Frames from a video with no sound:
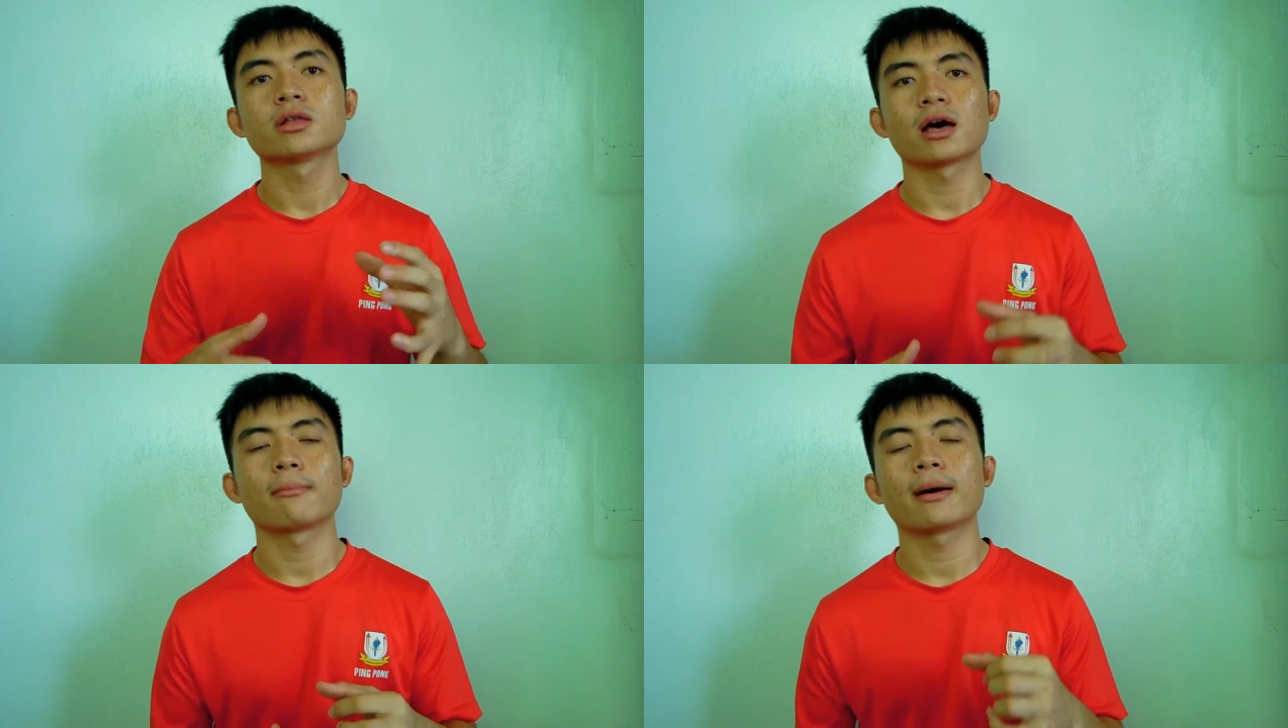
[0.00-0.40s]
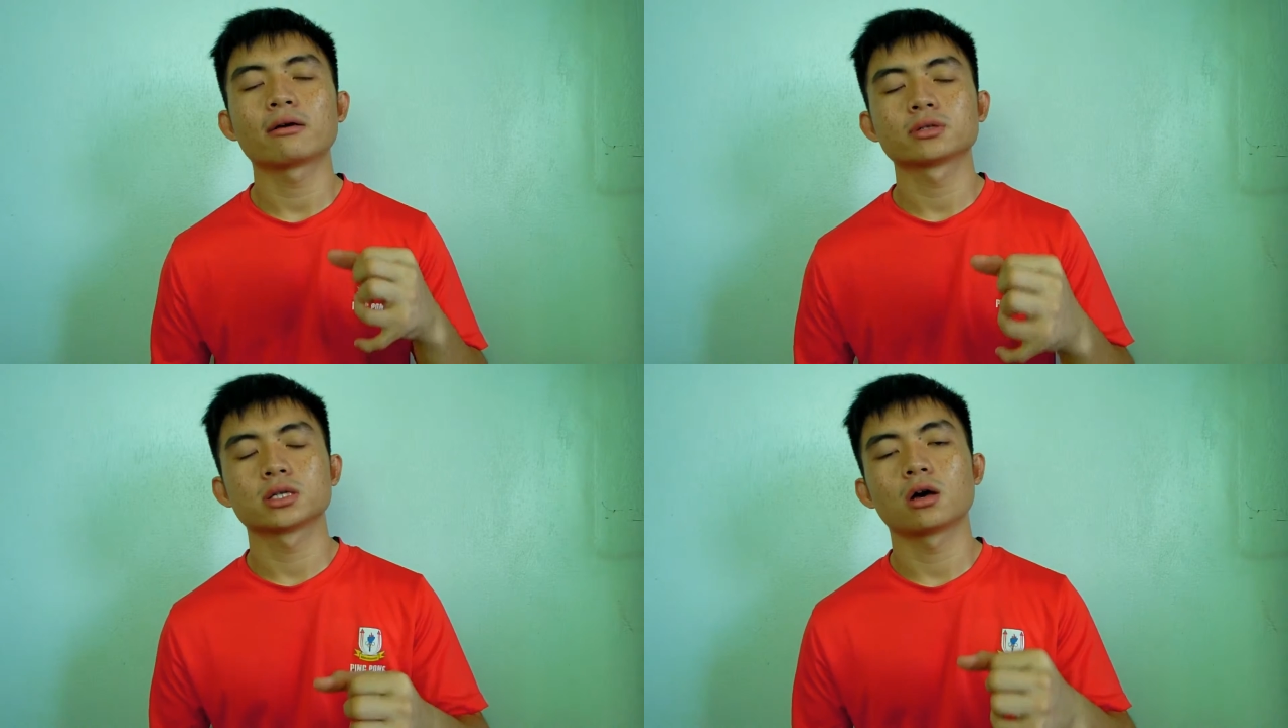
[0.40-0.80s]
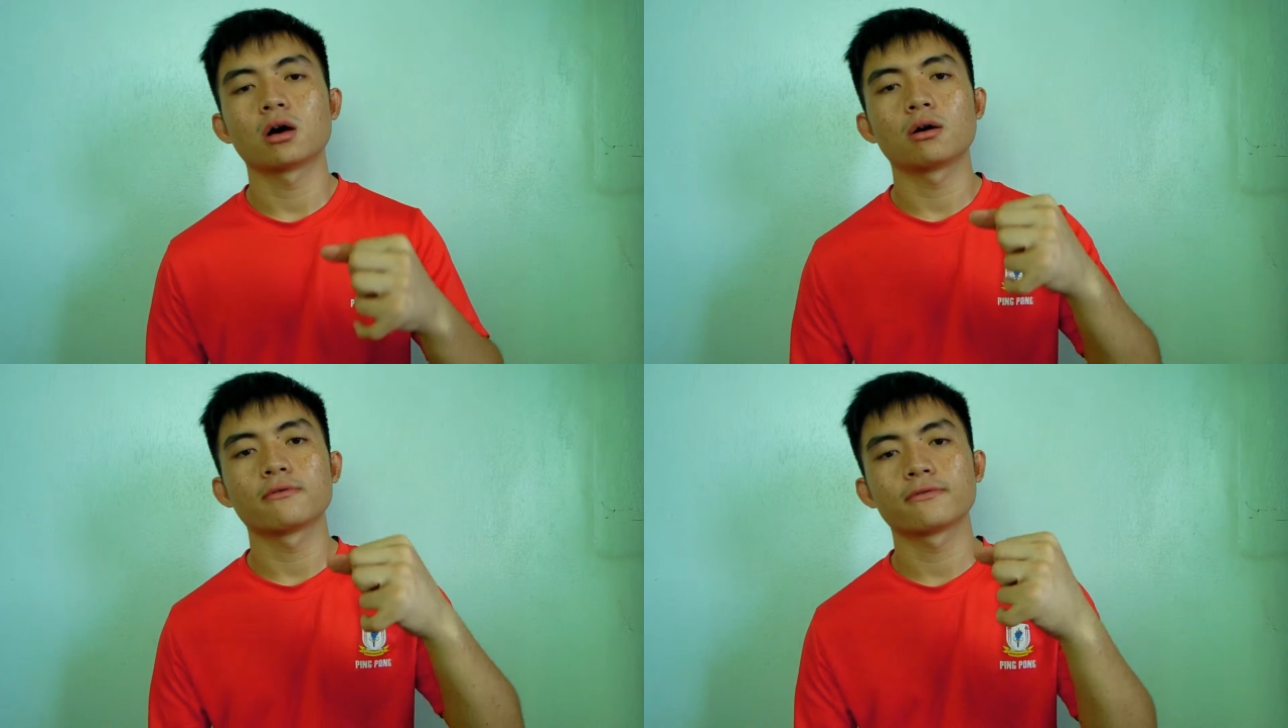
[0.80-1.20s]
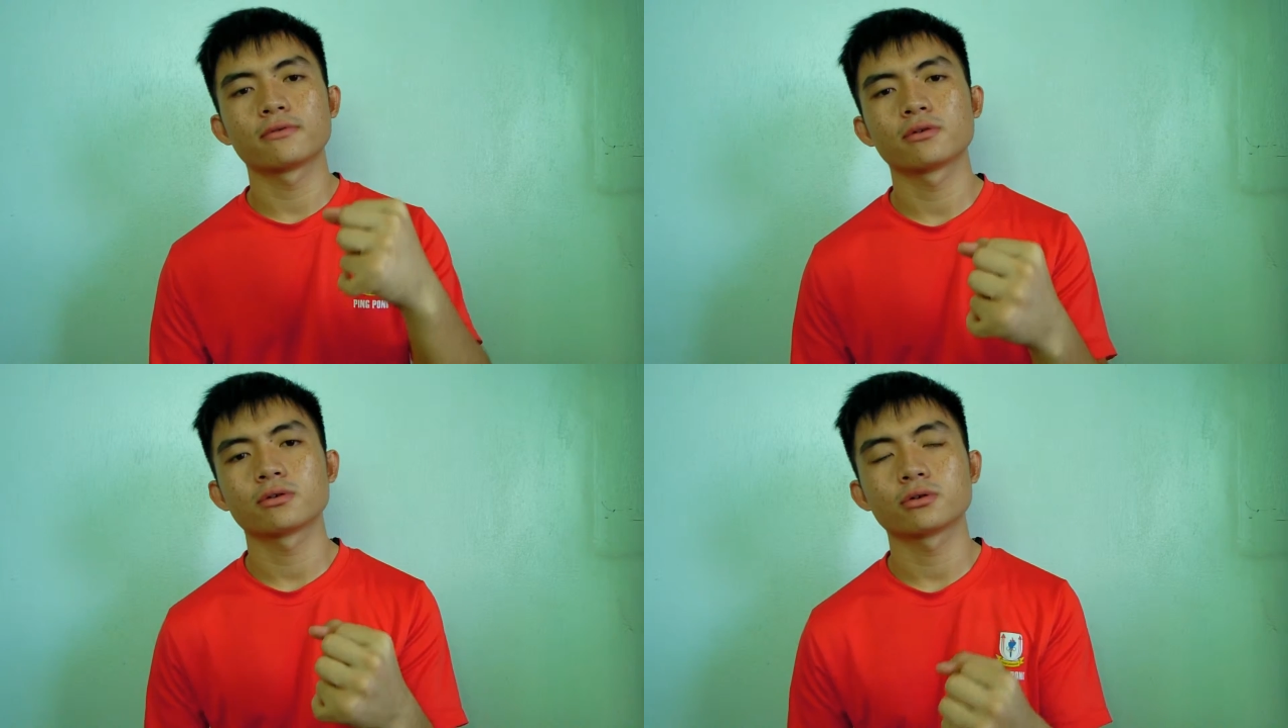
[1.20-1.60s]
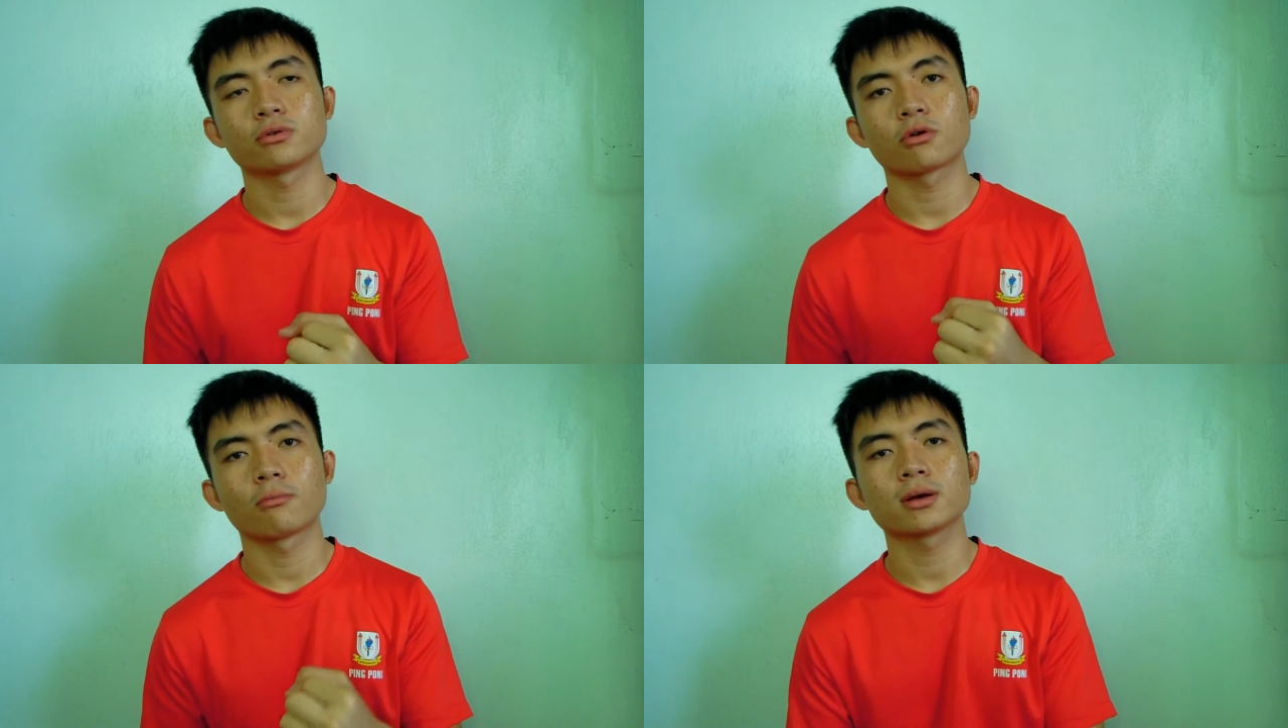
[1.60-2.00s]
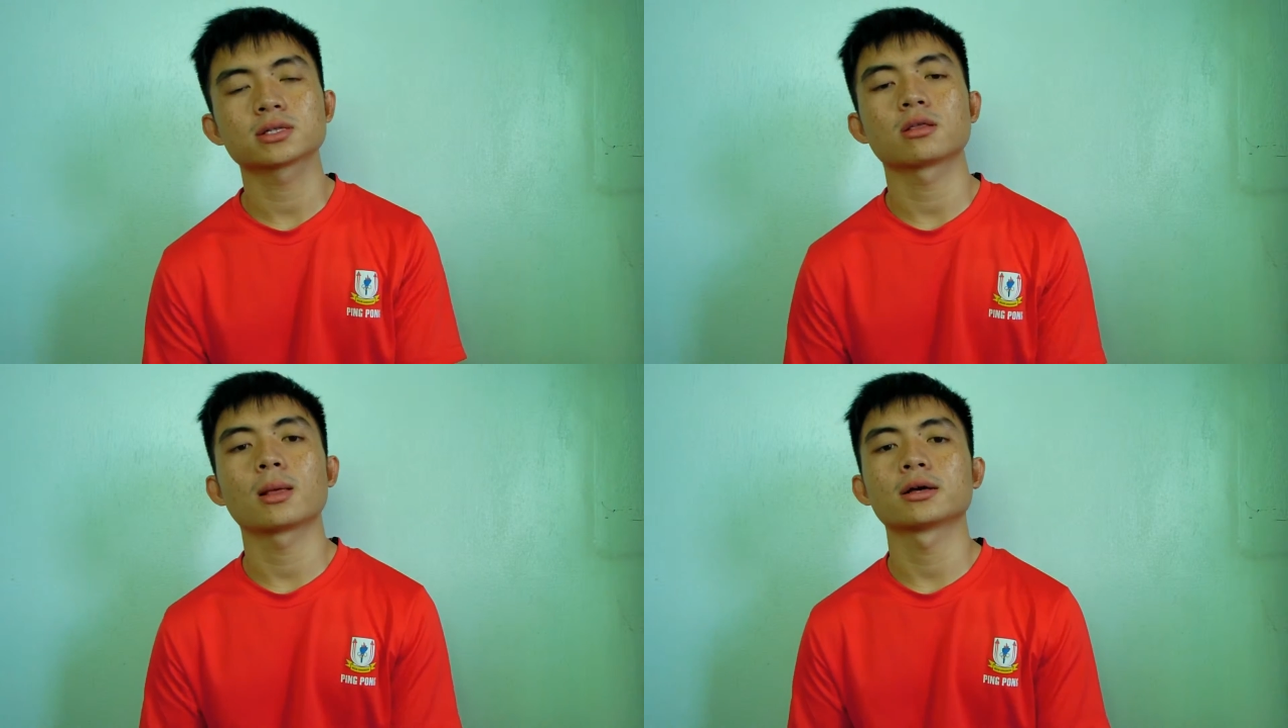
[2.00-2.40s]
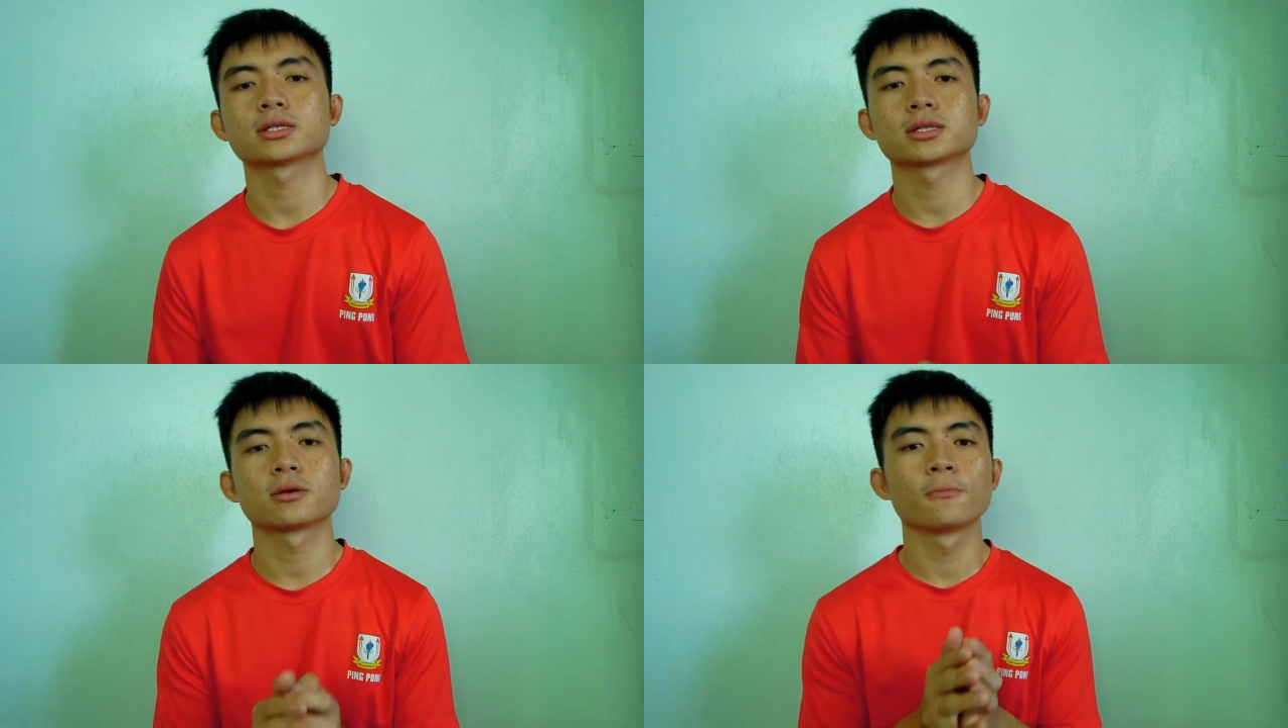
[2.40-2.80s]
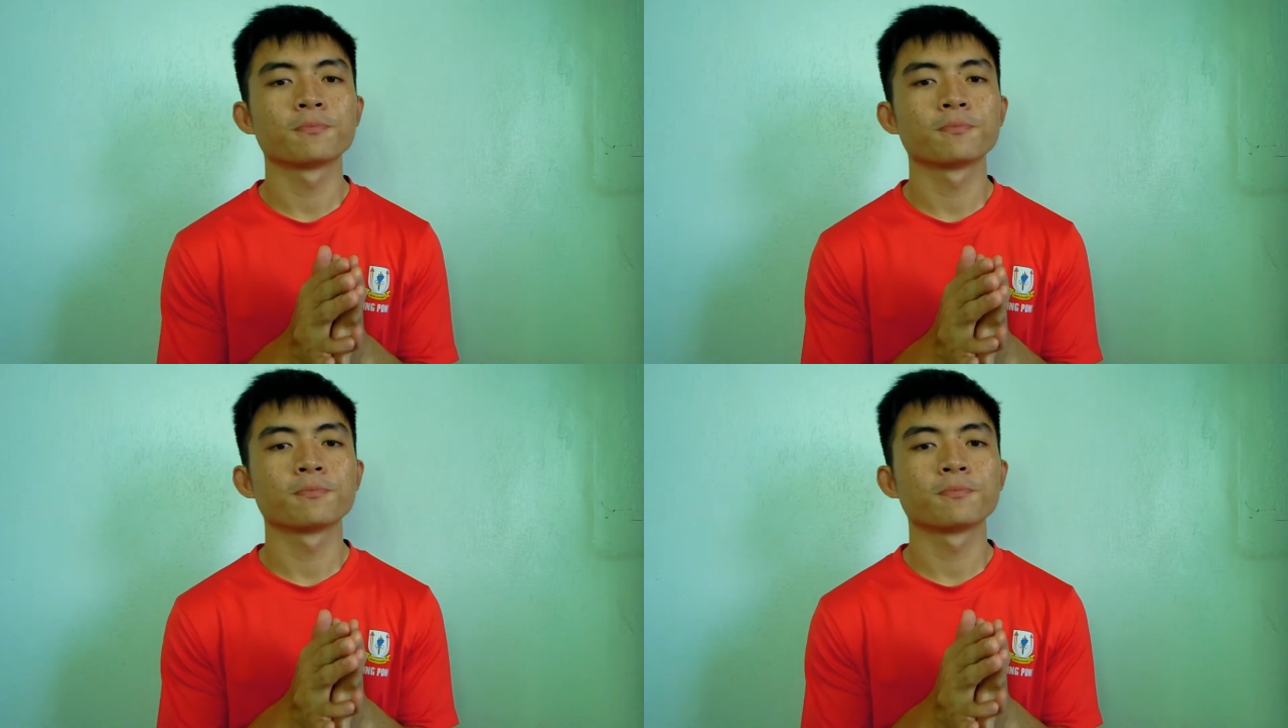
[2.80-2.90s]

the amount of your muscle loss.